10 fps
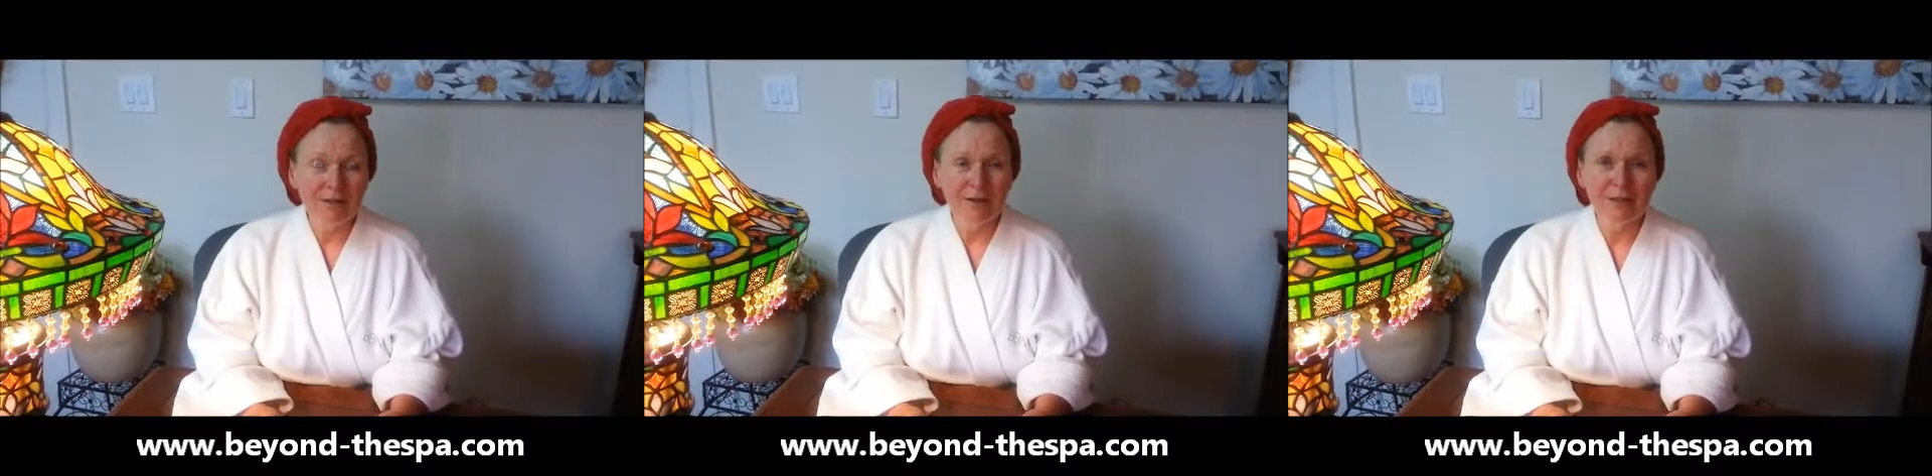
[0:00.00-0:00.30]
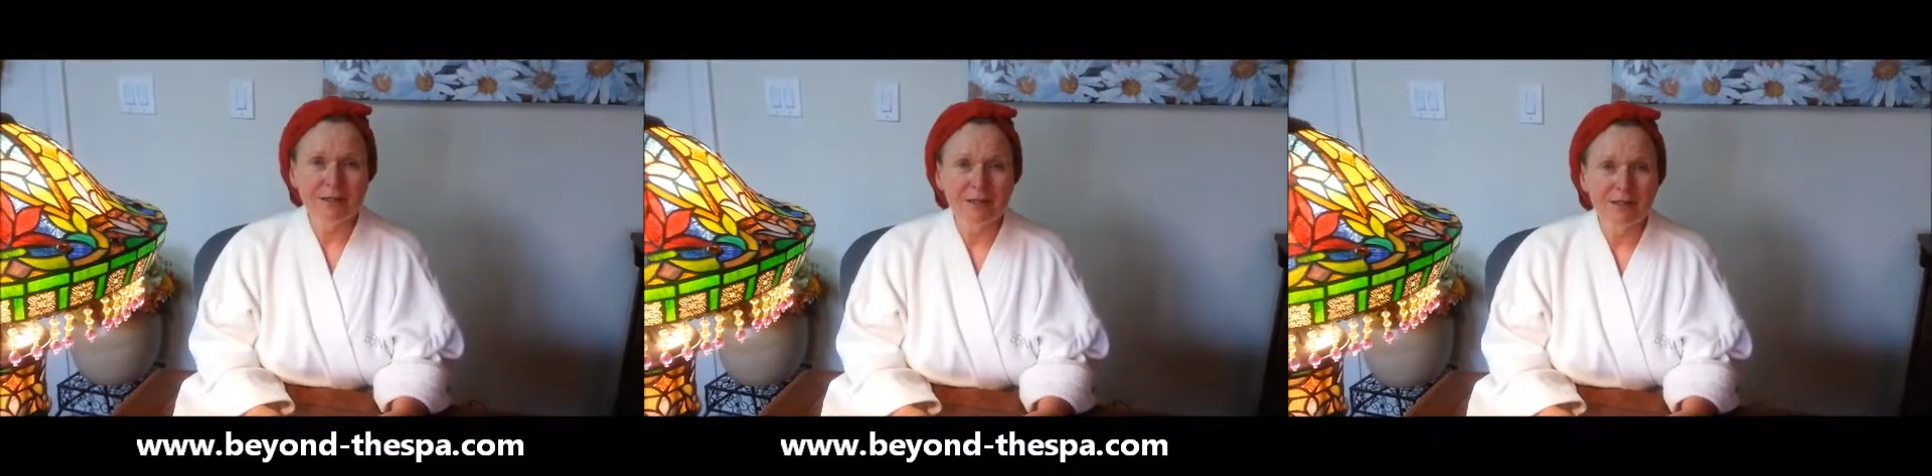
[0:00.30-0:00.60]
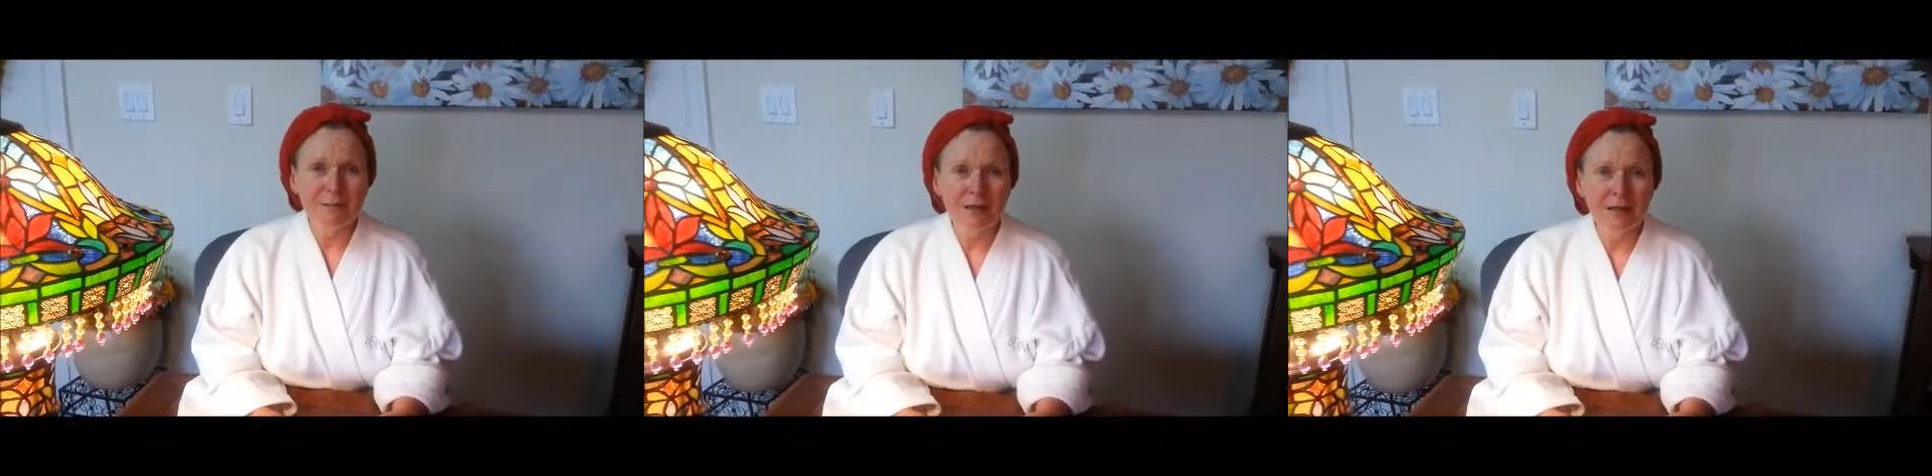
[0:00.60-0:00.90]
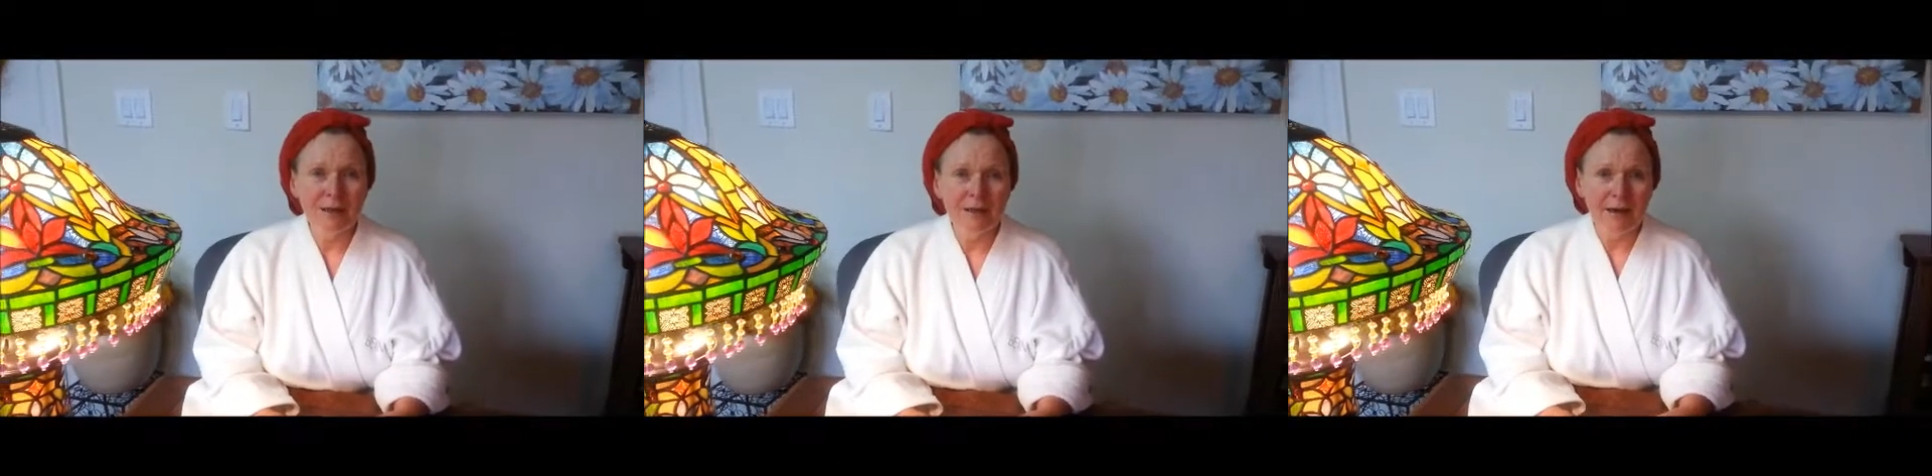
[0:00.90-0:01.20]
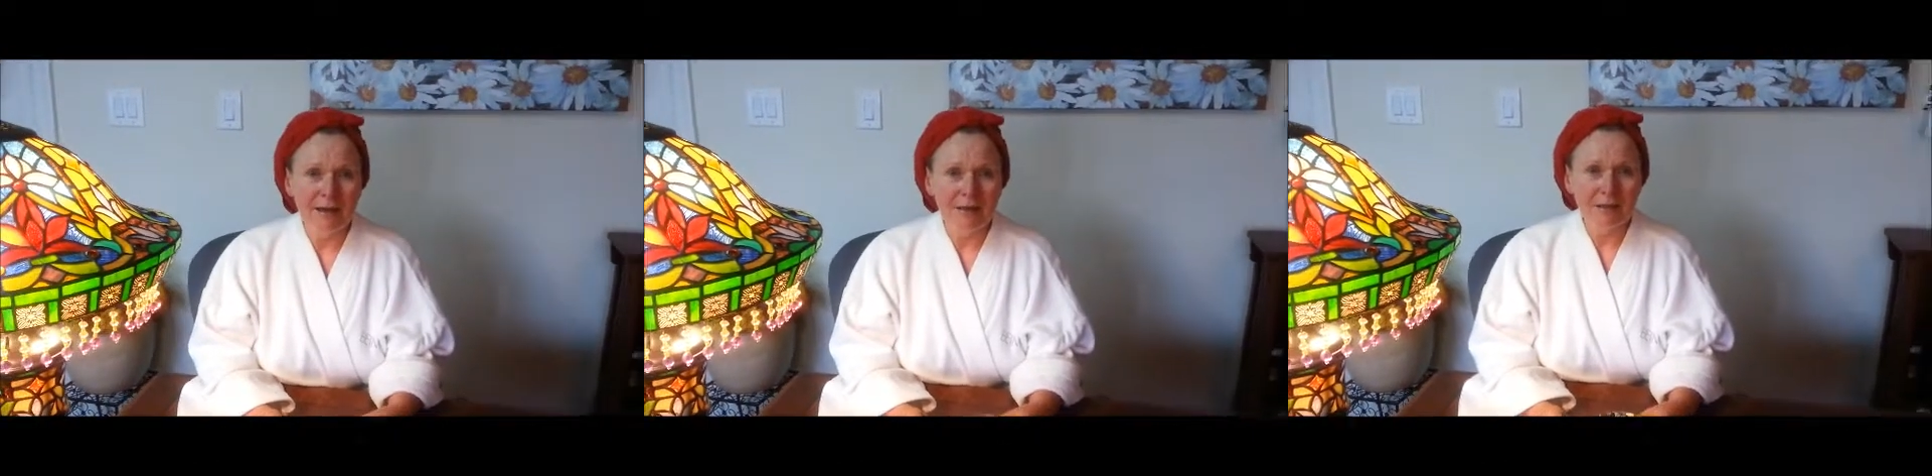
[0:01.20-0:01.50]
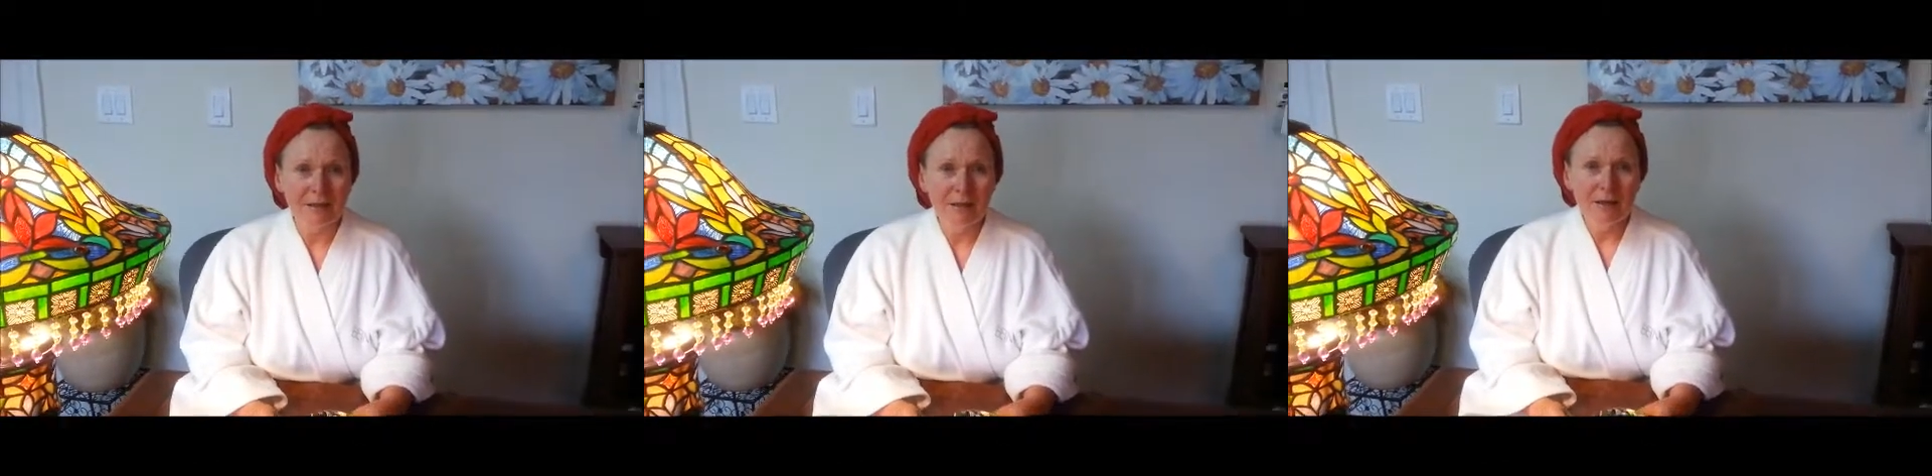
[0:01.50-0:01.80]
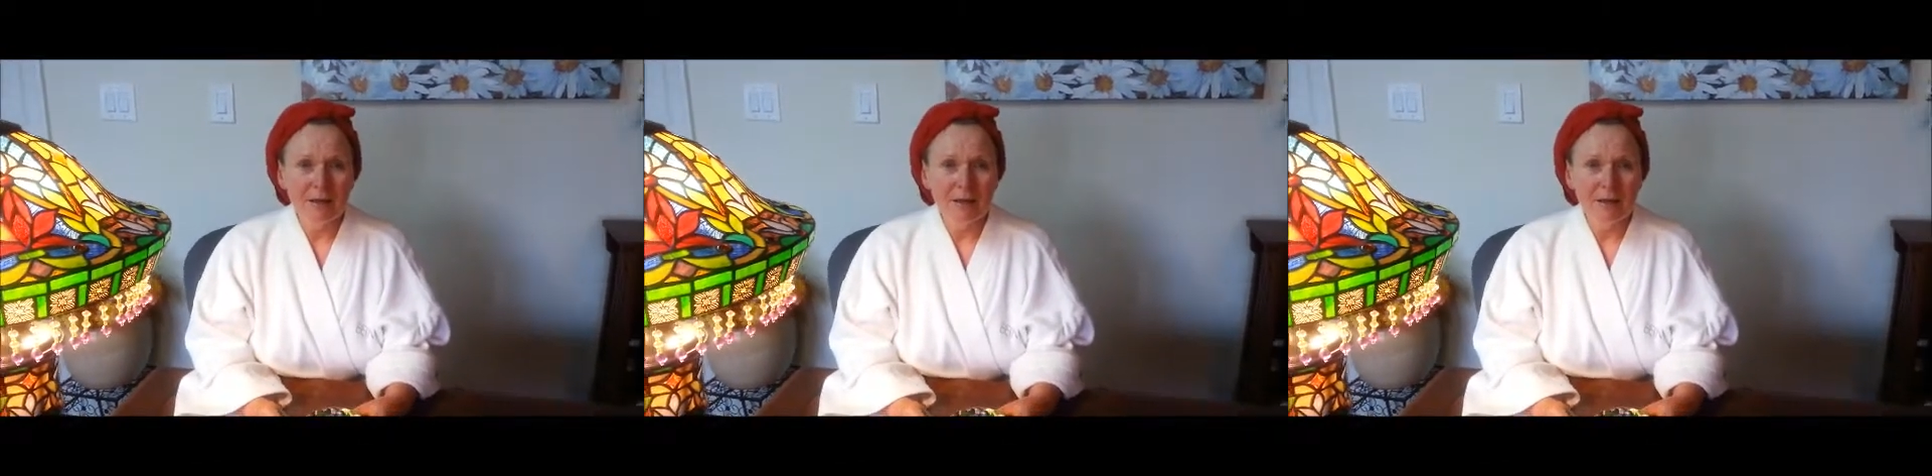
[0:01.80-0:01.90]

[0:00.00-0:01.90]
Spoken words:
evidence to me that